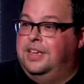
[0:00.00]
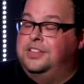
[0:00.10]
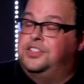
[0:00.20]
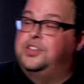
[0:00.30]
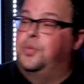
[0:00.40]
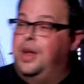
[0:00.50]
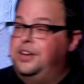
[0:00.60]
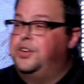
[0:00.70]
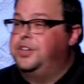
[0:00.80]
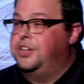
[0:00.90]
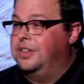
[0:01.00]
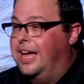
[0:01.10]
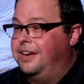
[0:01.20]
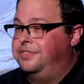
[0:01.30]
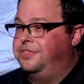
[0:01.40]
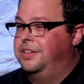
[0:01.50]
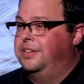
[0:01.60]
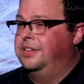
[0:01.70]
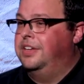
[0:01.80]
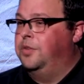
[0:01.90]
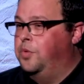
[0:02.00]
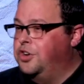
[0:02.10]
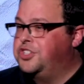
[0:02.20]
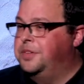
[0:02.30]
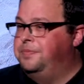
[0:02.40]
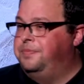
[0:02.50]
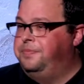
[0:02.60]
and surrendering your life in worship.